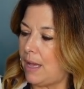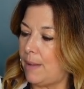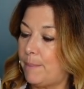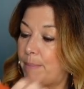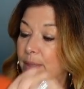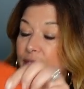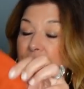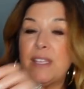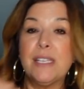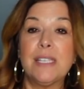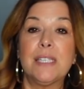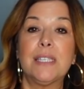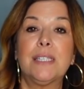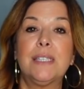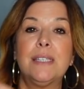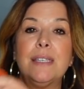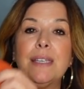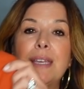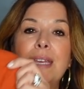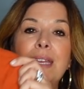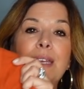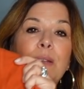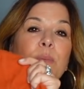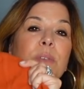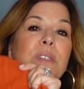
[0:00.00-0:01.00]
But this,
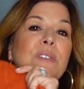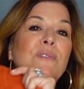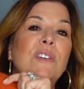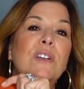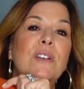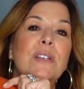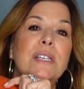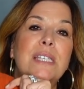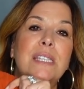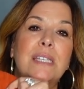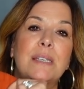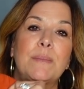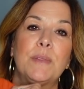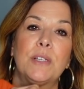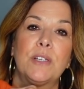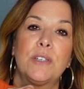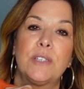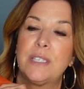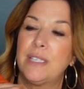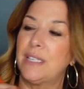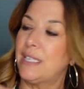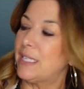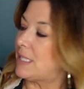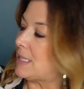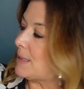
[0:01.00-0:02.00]
and it was very similar
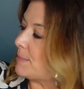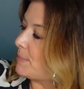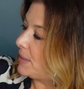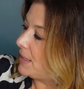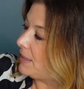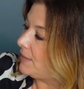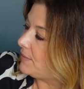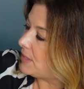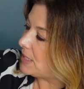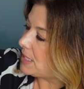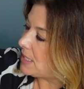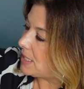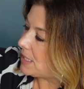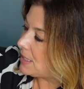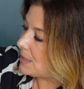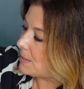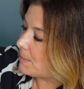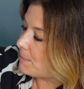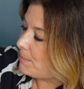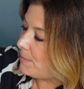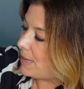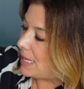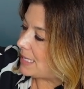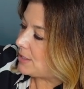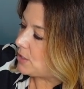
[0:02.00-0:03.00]
to this. I believe this is a
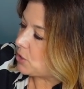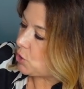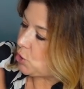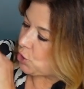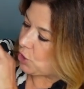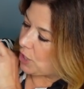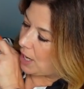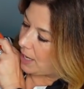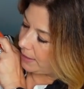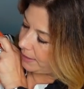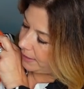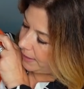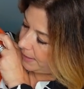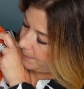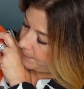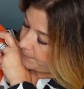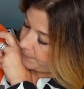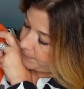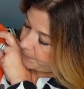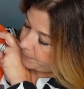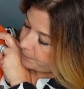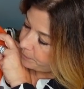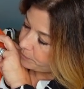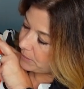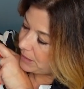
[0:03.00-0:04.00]
men's jacket.
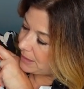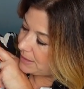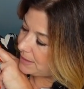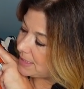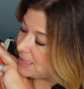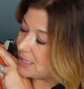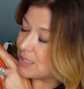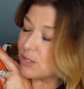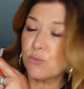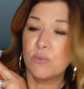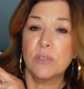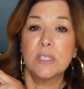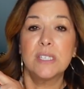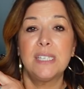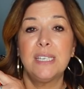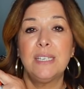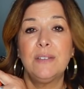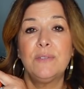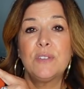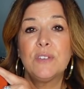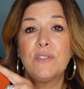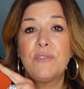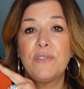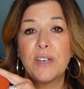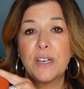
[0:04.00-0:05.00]
This has
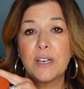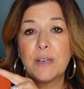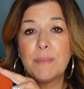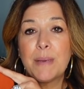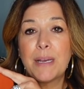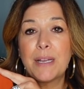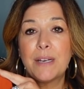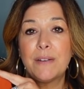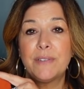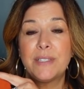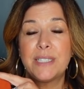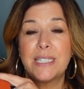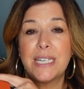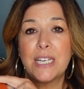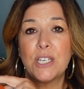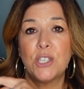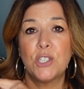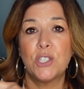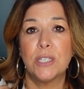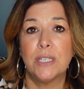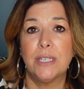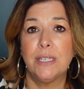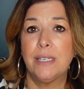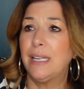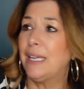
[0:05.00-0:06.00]
received a fair amount of
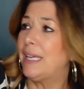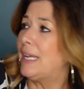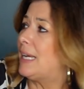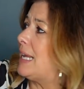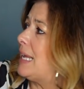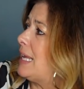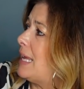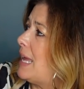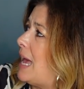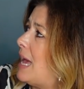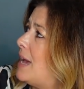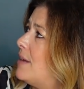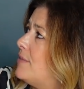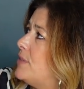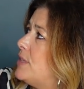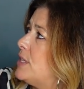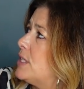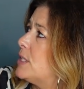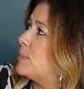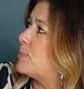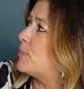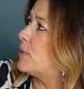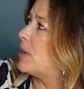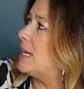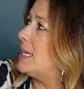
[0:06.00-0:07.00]
attention, and I have
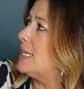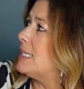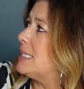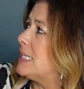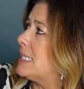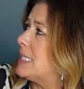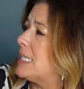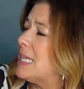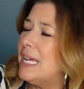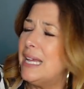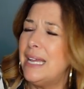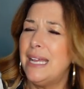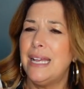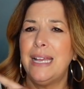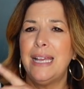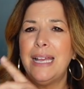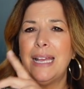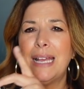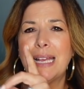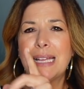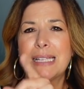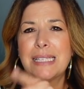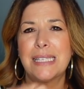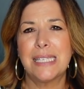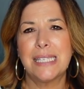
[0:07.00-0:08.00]
this priced
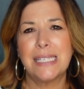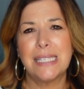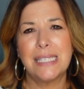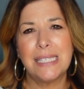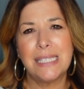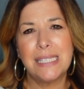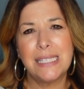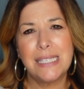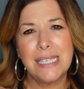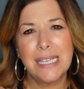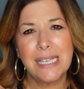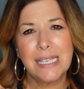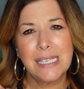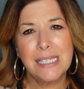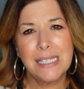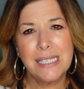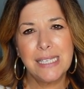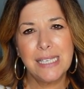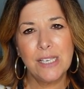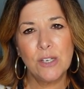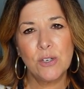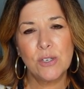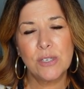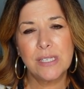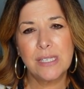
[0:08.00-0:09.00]
at
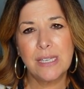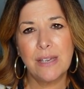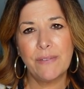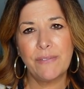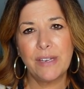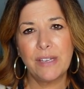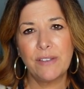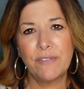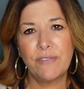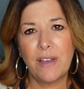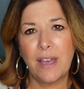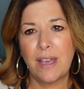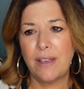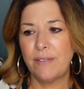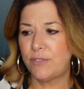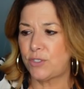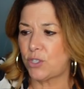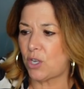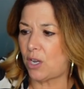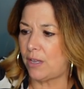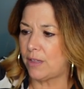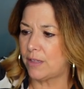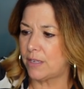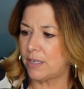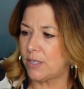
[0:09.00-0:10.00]
sixty or seventy-five
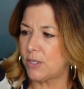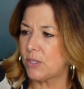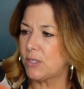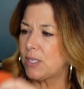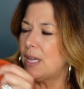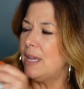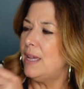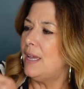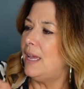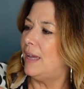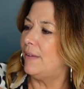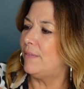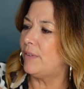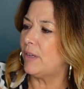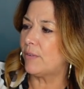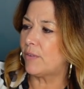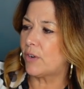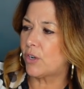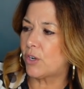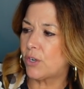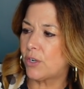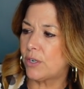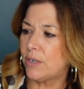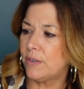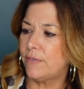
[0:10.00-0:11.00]
dollars. Have you ever
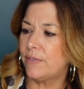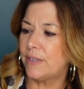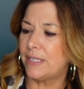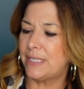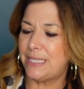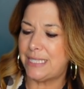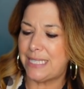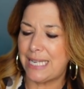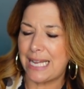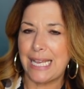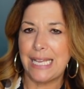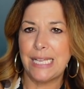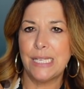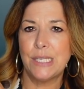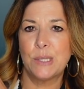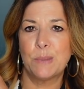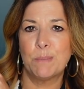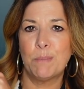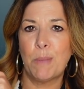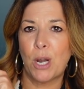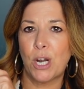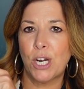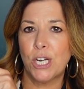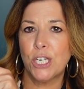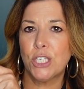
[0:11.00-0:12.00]
heard of A Day's
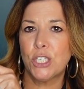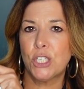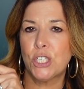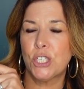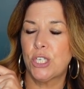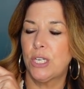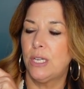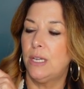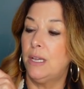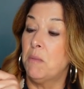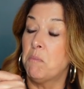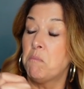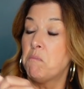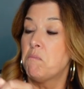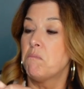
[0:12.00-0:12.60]
March?